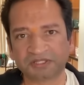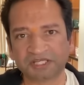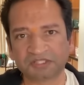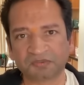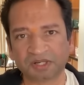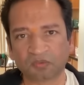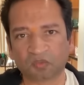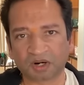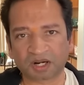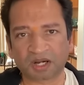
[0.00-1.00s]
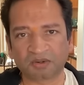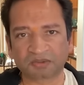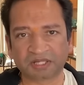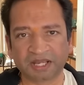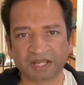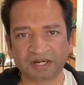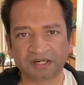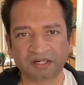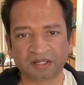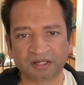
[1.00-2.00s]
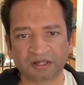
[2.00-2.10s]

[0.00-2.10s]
things will work out and